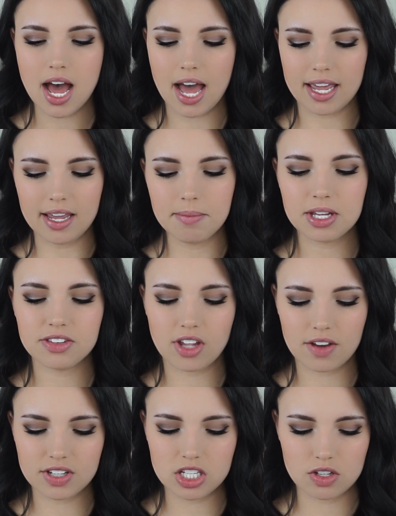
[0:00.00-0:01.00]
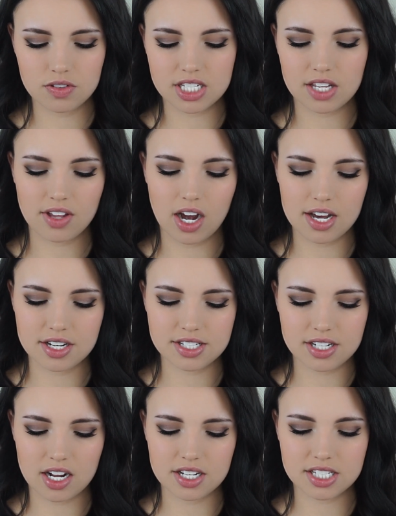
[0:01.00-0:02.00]
I have been loving using the
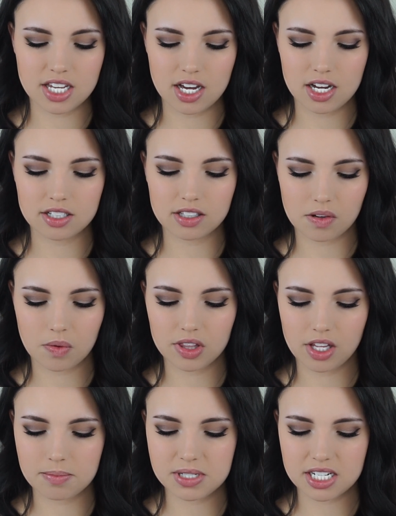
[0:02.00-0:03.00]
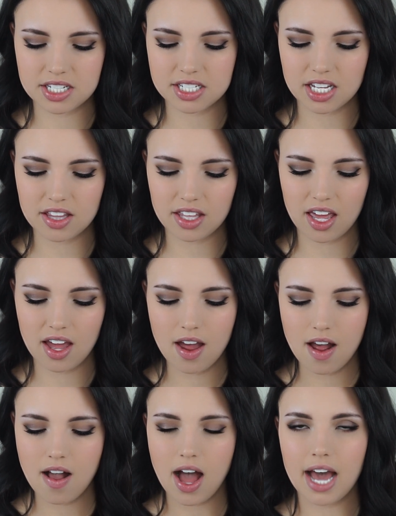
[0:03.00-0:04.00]
Anastasia liquid lipsticks lately.
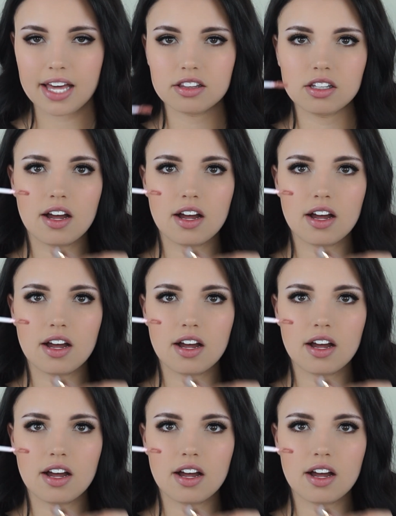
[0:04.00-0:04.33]
I